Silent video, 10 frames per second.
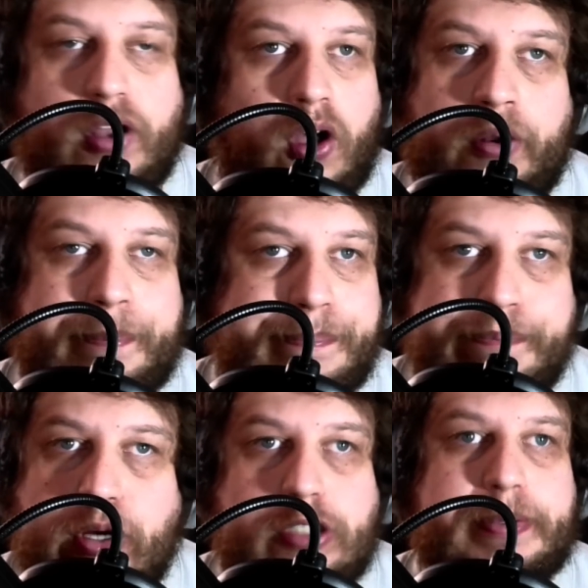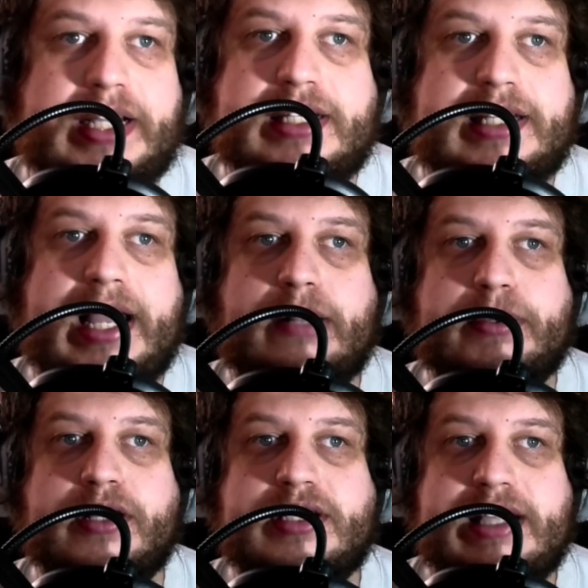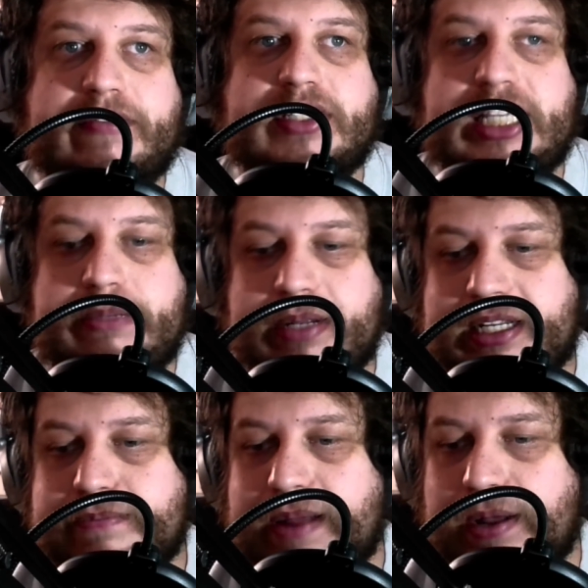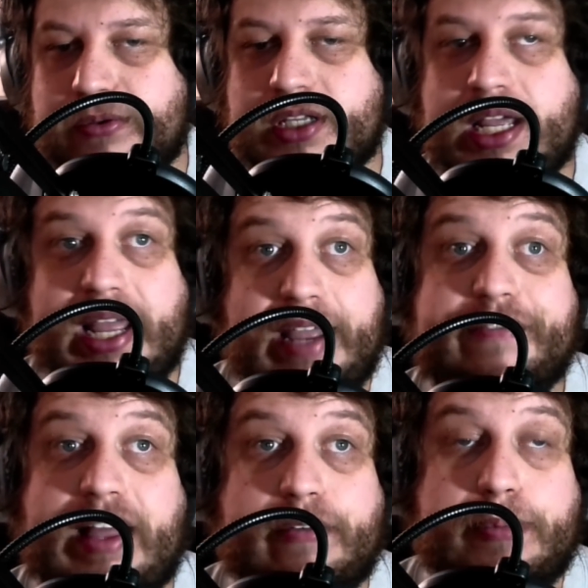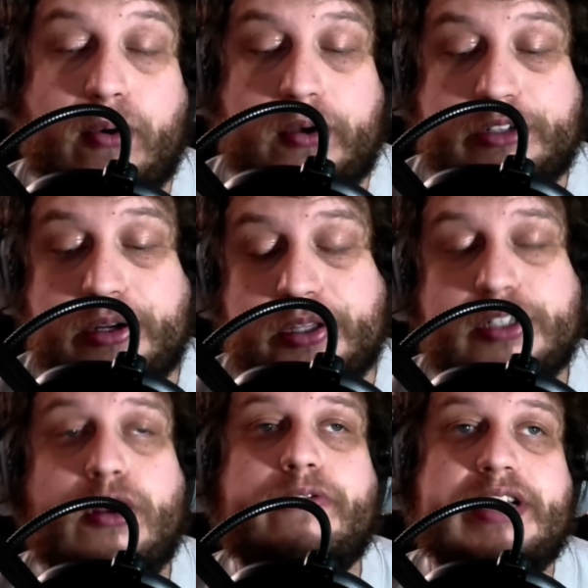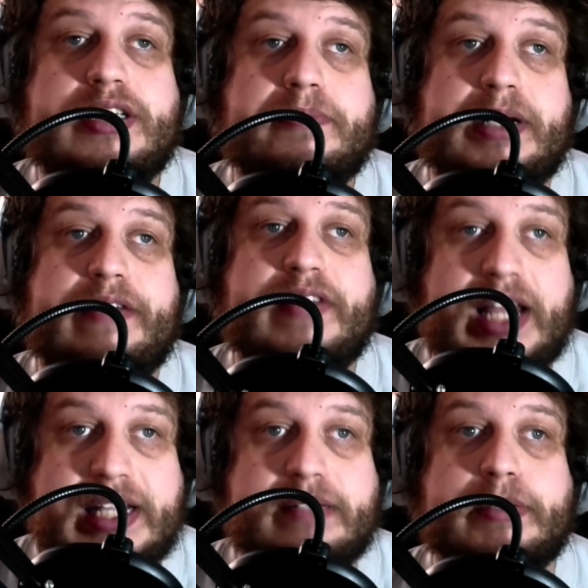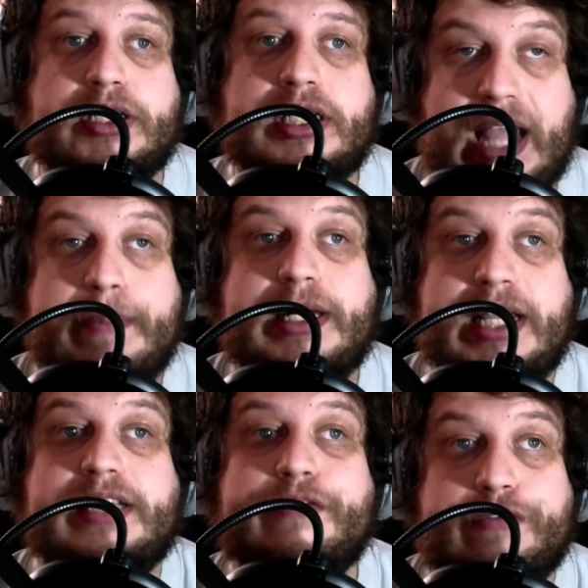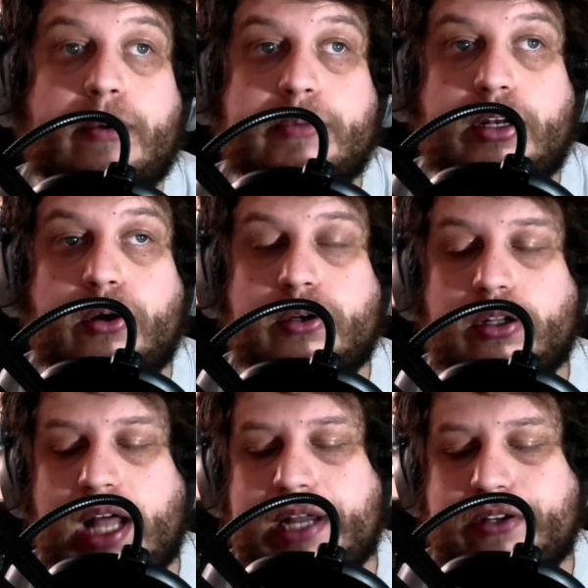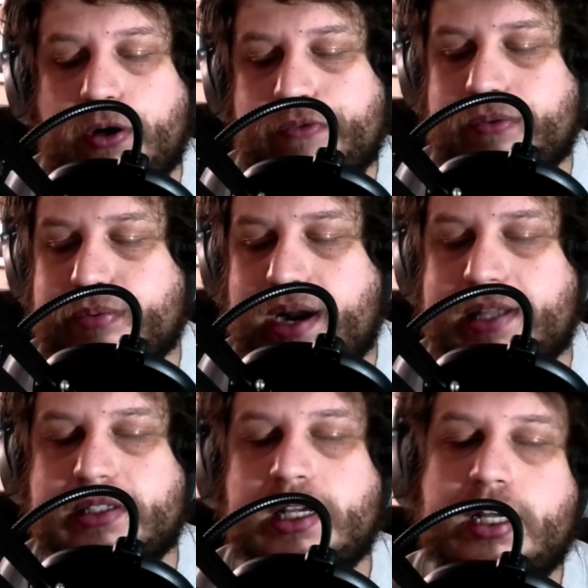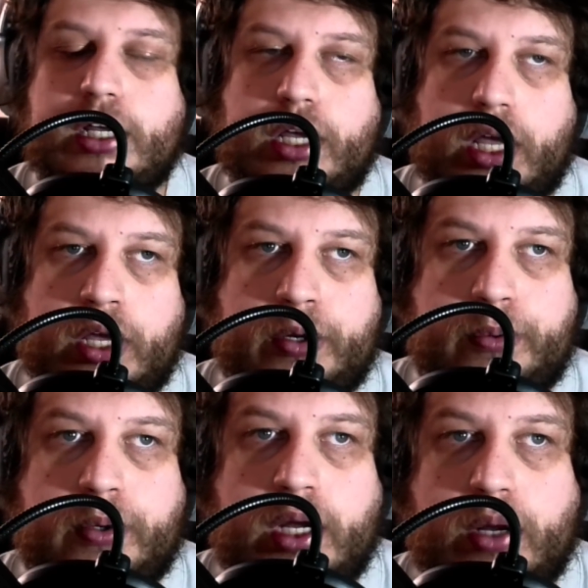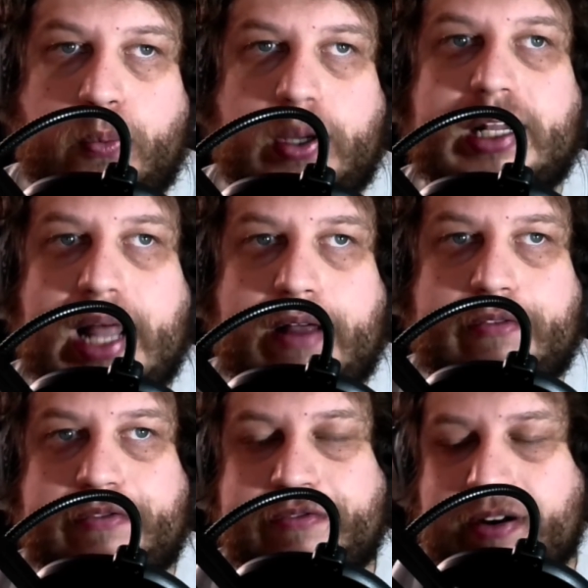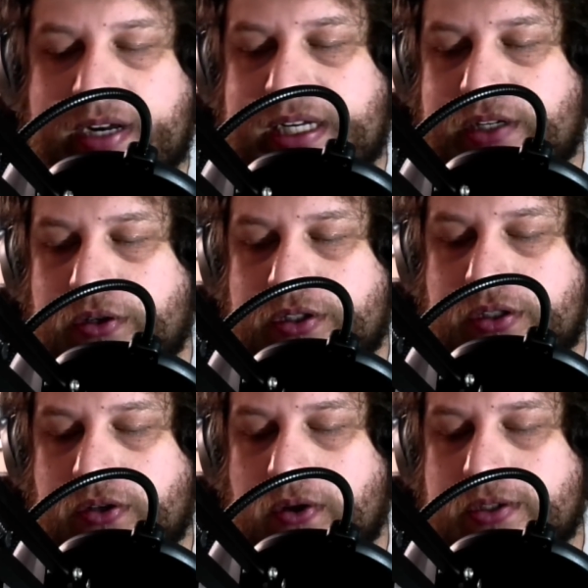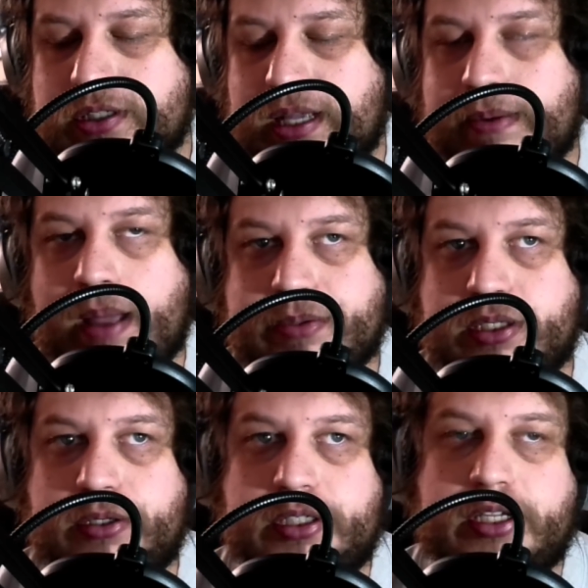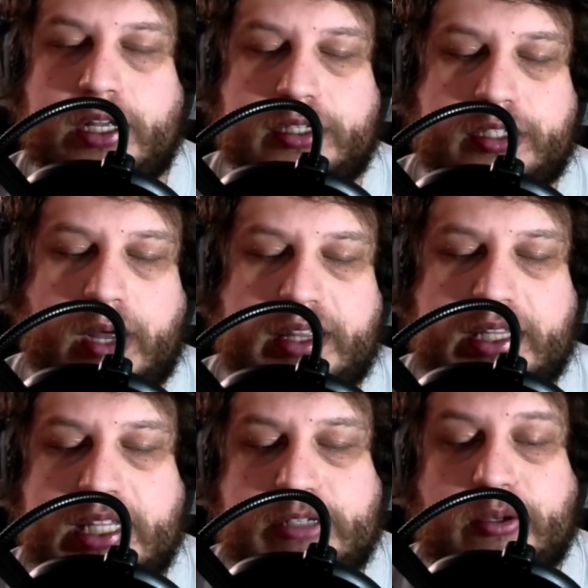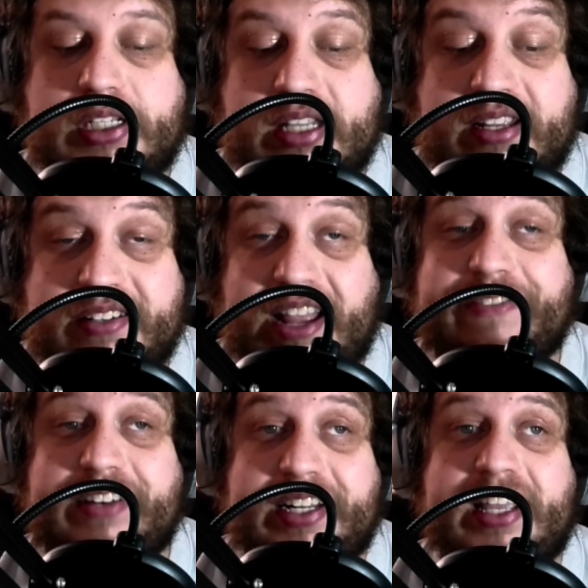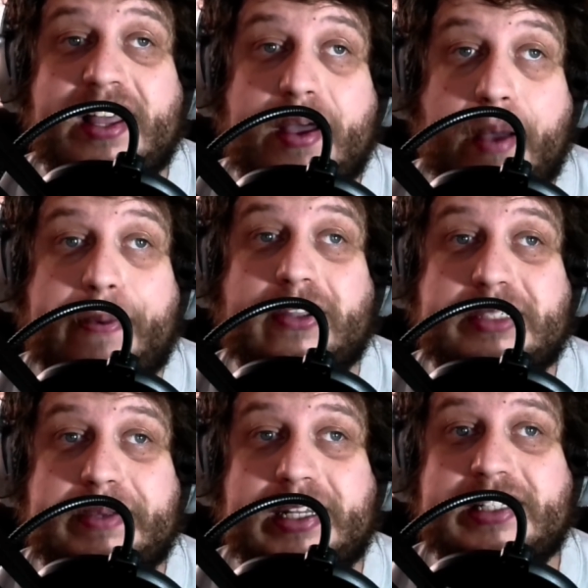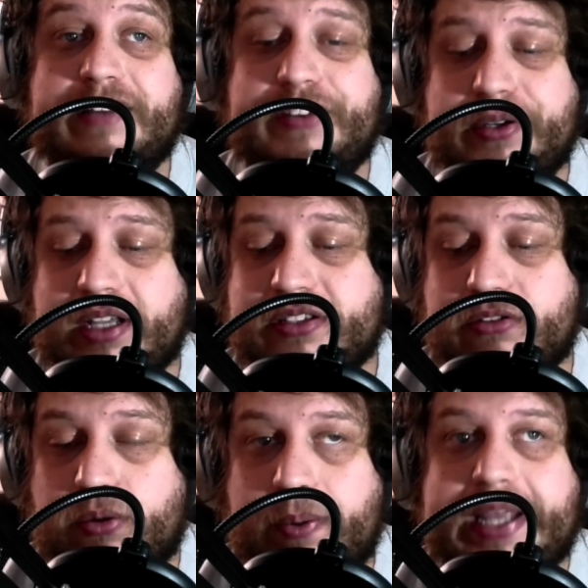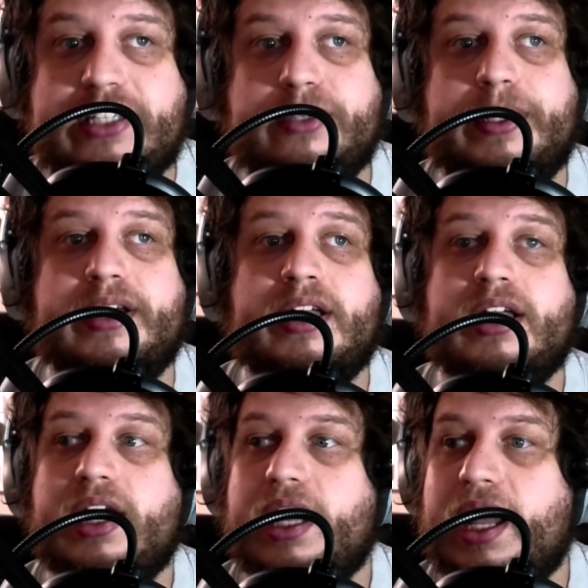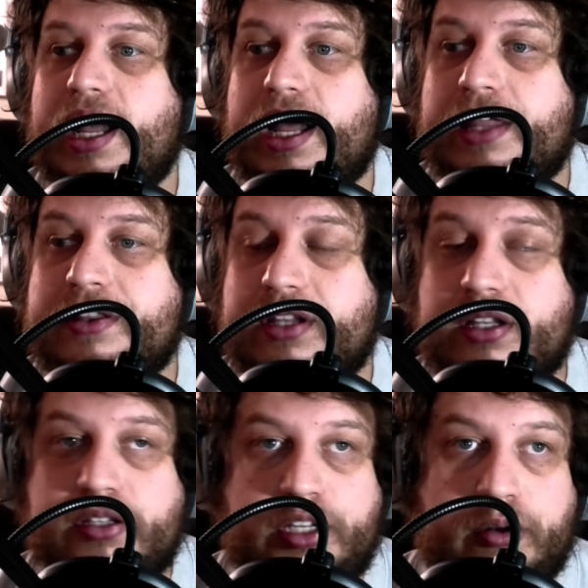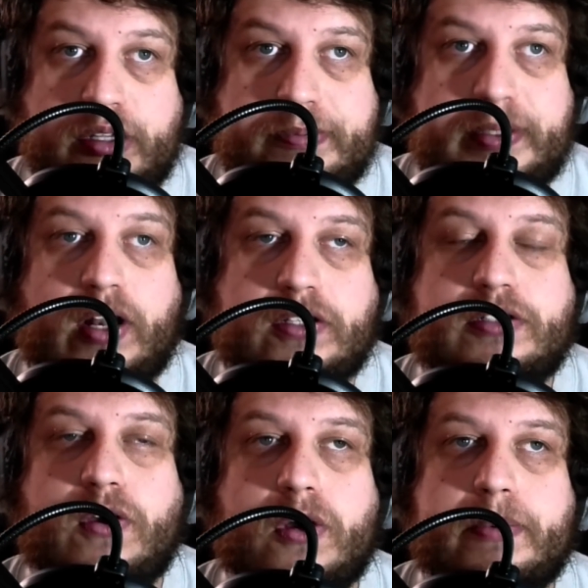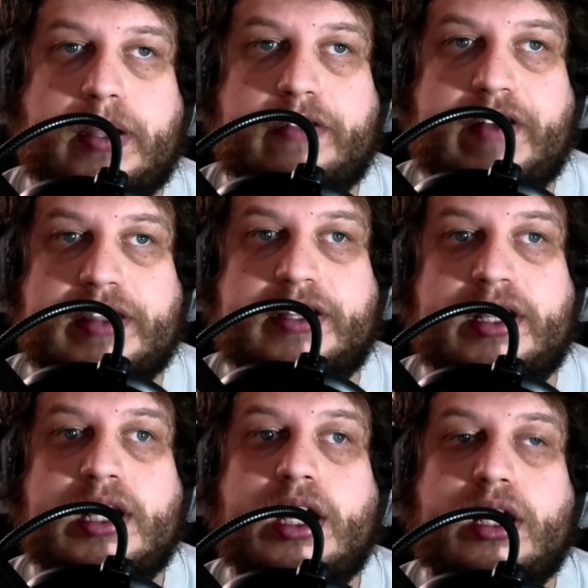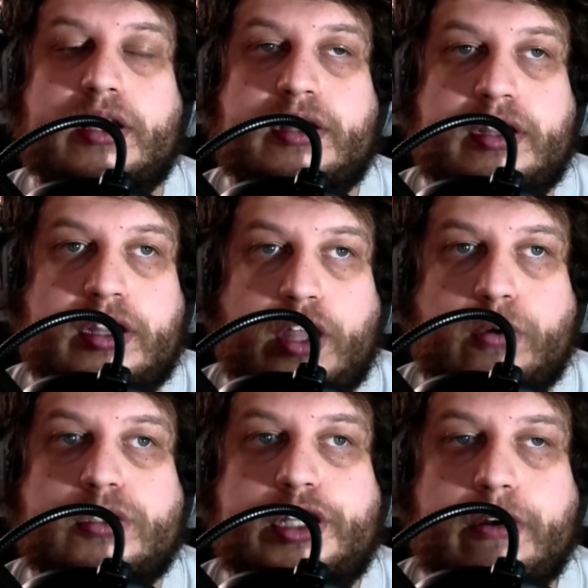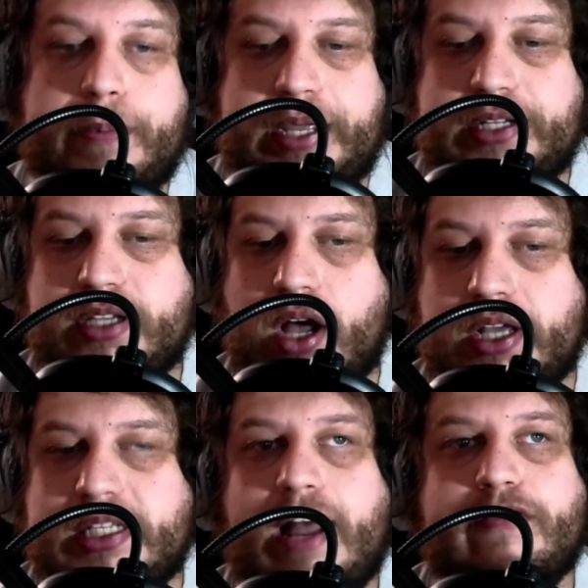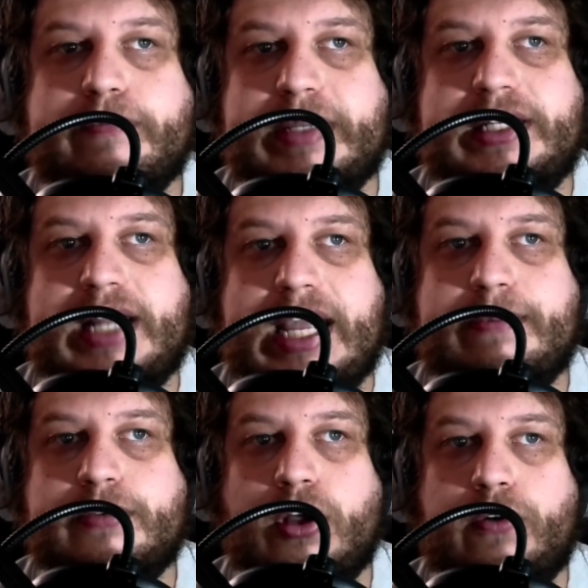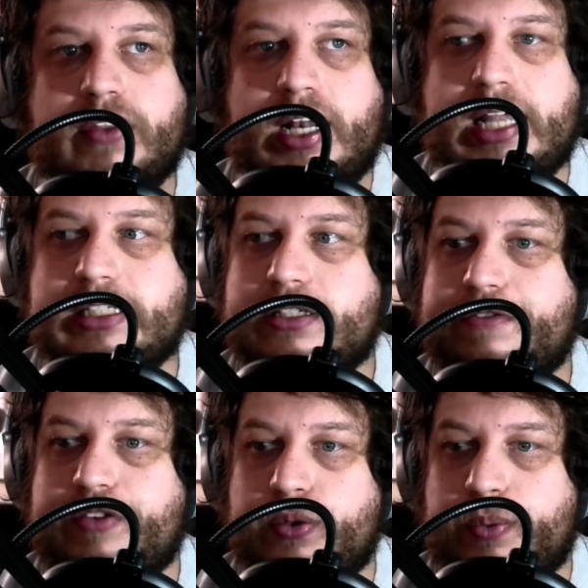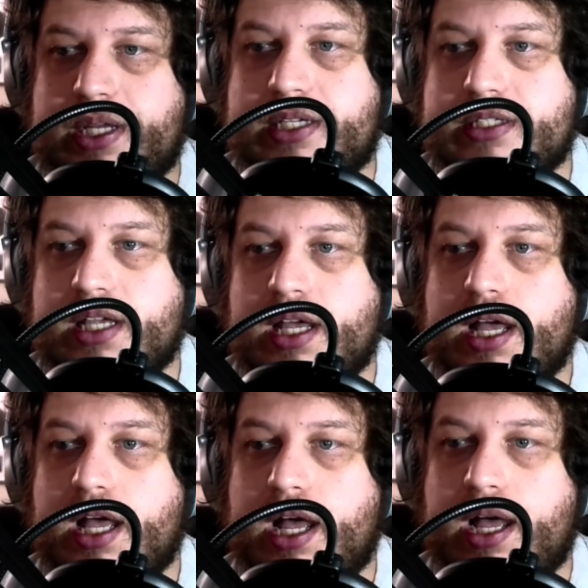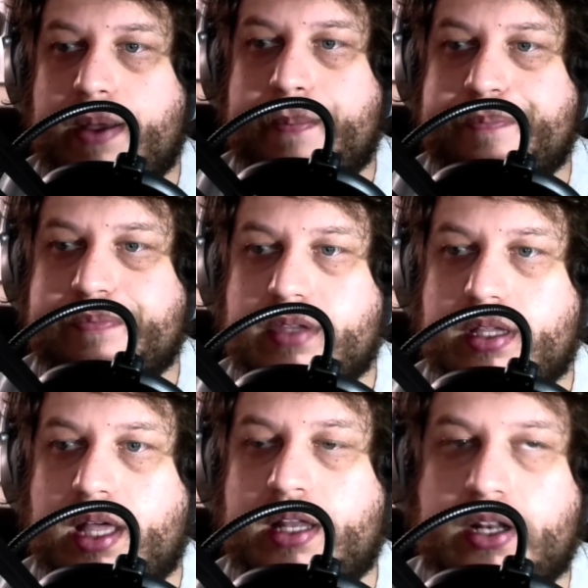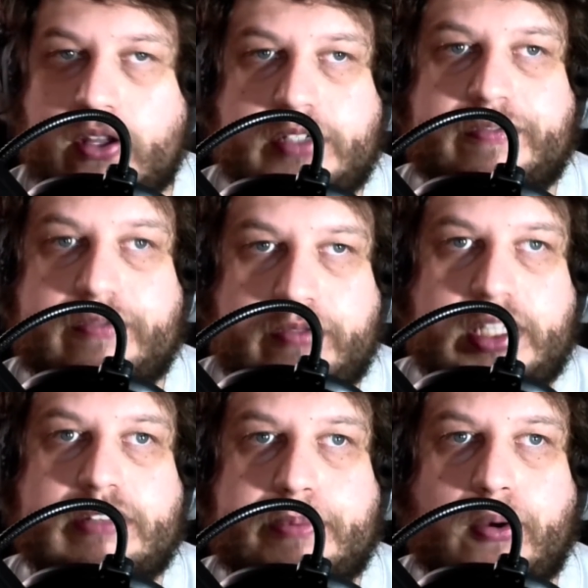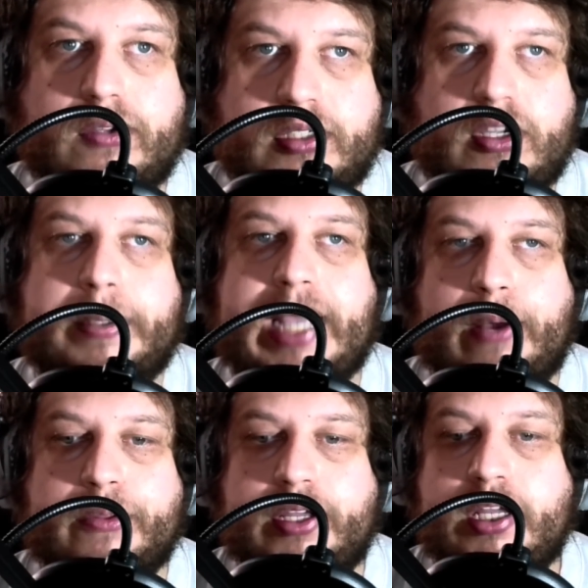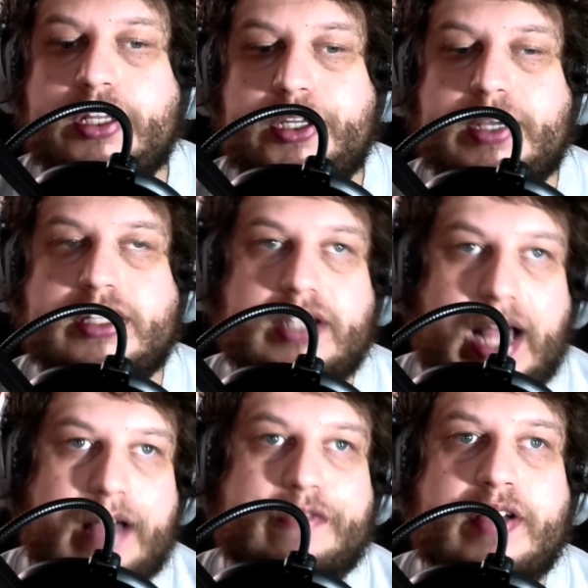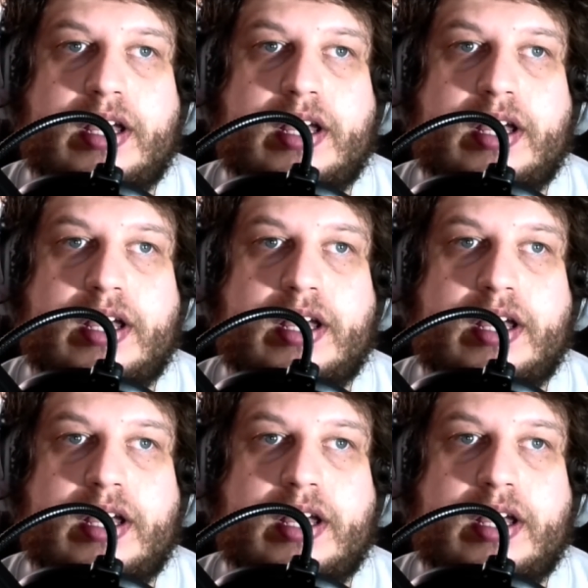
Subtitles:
on a much bigger scale, because £17 million, if that report is true, and there's no reason to believe that it isn't, because it's emanating from the local Eindhoven press, who will have very good sources, I'm absolutely certain. So I think this one is definitely a possibility if Newcastle are awake to it. And there's been lots of talk about the fact that those European targets haven't been named over the last few weeks, and lots of these reports coming out that Newcastle have